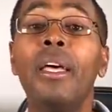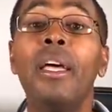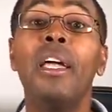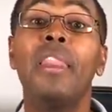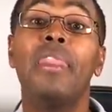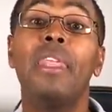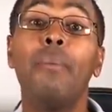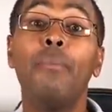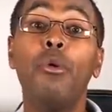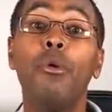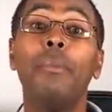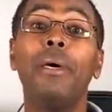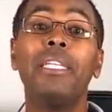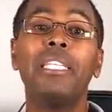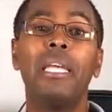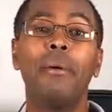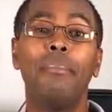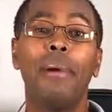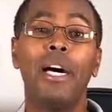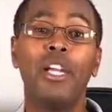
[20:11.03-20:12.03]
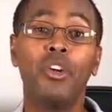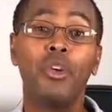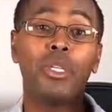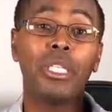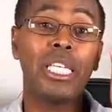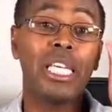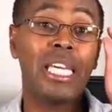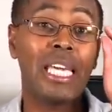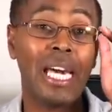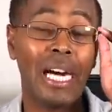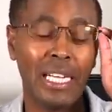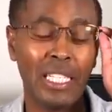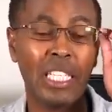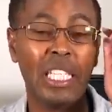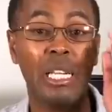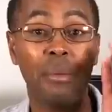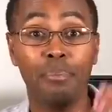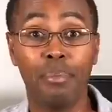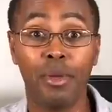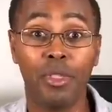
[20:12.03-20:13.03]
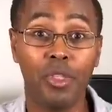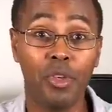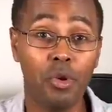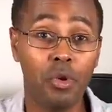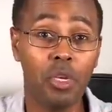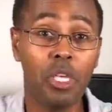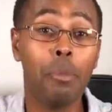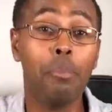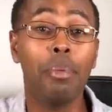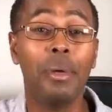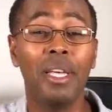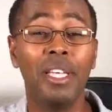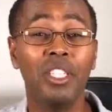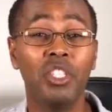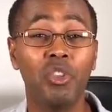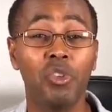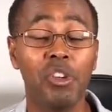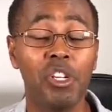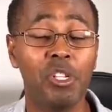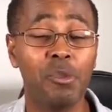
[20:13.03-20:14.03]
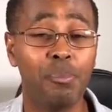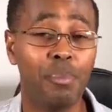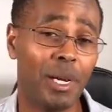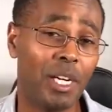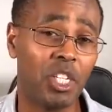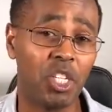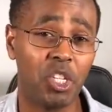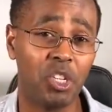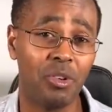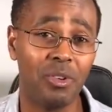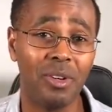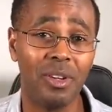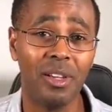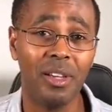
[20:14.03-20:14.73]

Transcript: The moment a man knows he can't sleep with you, he begins to respect you.